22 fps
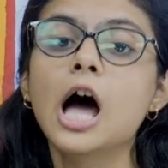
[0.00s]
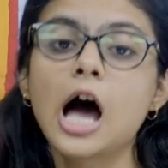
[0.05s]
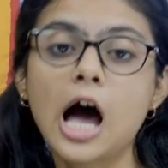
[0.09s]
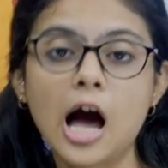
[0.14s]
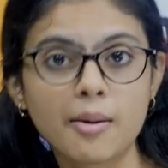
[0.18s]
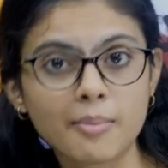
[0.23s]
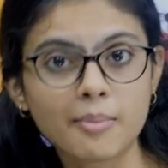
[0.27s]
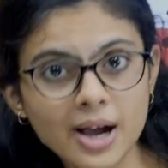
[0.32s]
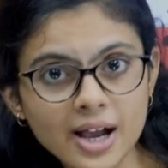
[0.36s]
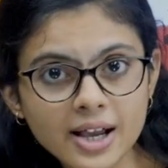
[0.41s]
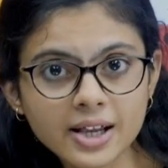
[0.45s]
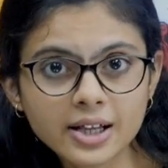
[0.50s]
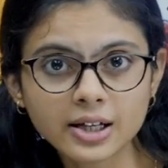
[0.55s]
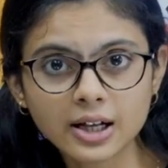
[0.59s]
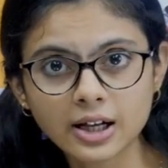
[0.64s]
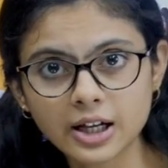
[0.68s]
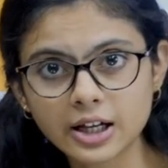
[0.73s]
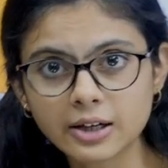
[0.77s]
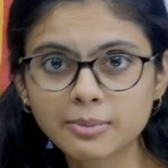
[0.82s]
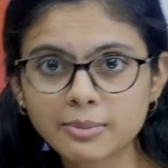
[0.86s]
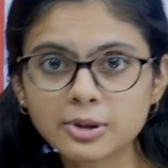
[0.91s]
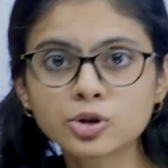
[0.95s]
Am I
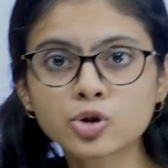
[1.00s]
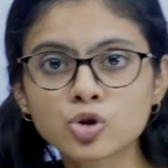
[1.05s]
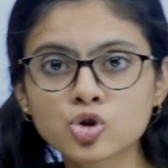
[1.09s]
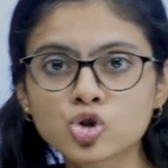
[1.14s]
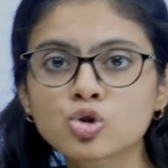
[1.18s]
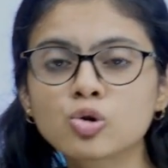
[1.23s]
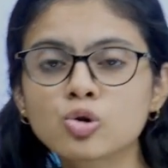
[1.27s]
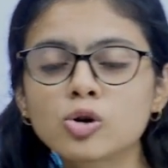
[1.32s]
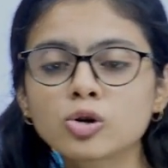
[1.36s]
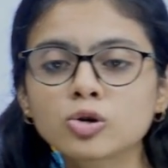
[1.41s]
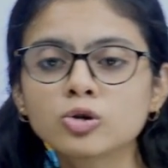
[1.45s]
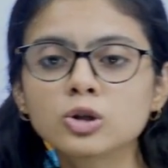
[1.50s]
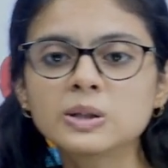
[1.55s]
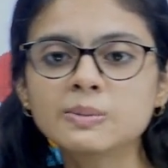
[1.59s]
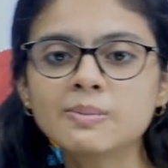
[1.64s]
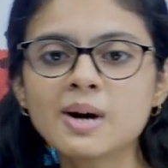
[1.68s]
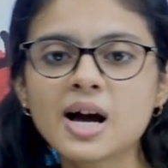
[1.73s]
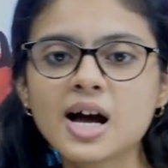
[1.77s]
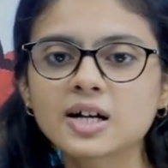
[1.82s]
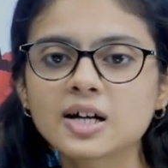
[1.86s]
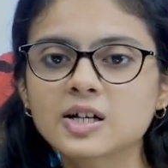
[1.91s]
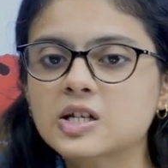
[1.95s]
able to score good
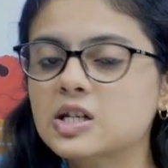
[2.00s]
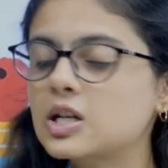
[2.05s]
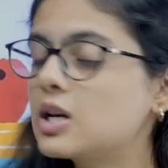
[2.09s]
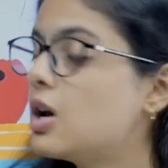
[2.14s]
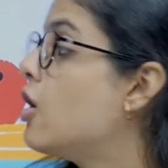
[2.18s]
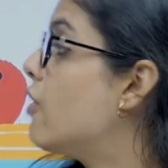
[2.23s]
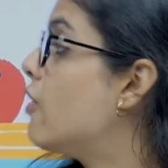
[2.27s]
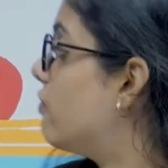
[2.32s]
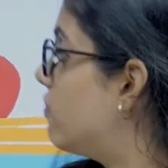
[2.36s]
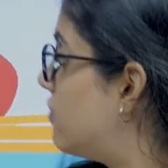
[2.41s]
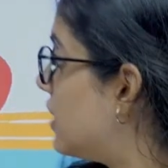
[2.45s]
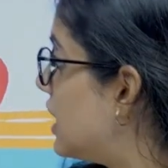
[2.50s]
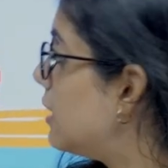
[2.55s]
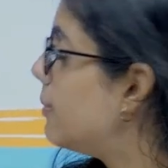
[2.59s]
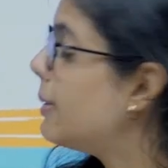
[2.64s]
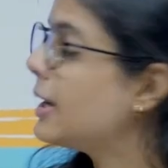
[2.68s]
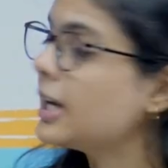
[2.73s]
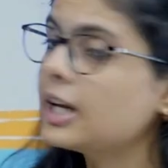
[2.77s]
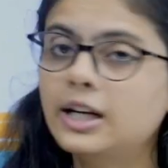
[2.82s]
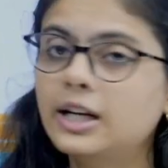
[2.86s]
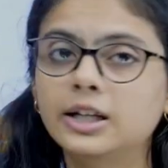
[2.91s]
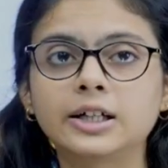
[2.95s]
marks? Will
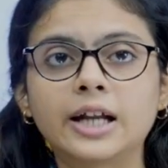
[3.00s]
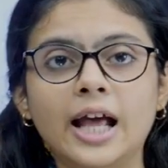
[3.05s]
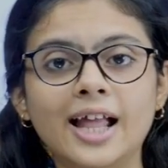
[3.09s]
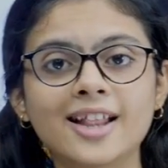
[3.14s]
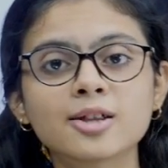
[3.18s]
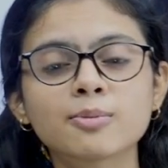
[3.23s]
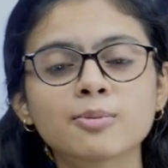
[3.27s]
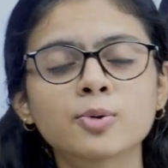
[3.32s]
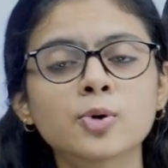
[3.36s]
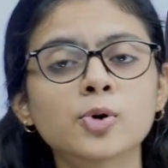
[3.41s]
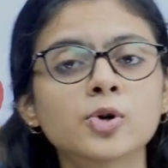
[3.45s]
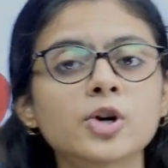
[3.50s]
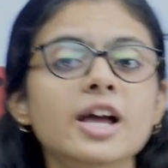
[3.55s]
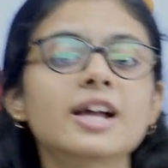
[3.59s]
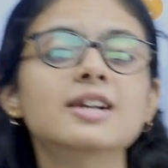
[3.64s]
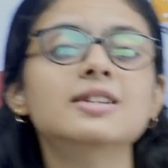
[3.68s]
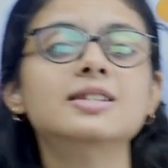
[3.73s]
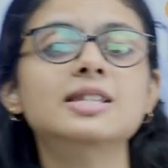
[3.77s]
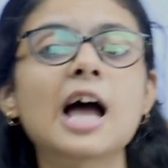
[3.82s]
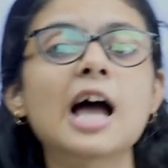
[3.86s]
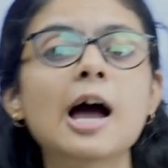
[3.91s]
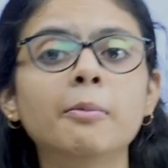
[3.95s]
be 10th board
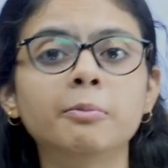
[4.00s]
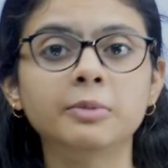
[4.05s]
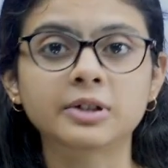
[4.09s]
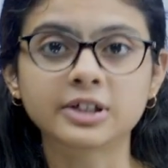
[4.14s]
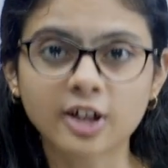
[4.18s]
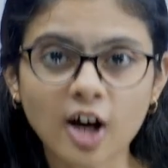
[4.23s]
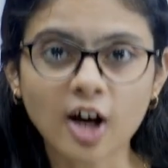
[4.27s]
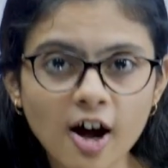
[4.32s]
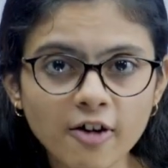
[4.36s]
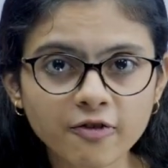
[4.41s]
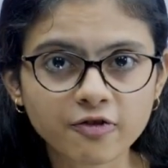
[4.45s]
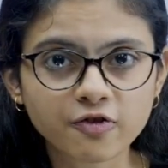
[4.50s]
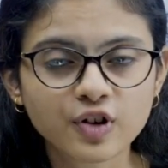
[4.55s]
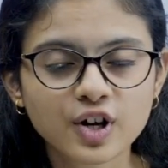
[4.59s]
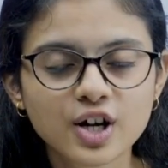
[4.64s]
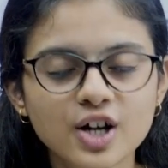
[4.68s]
exam tough?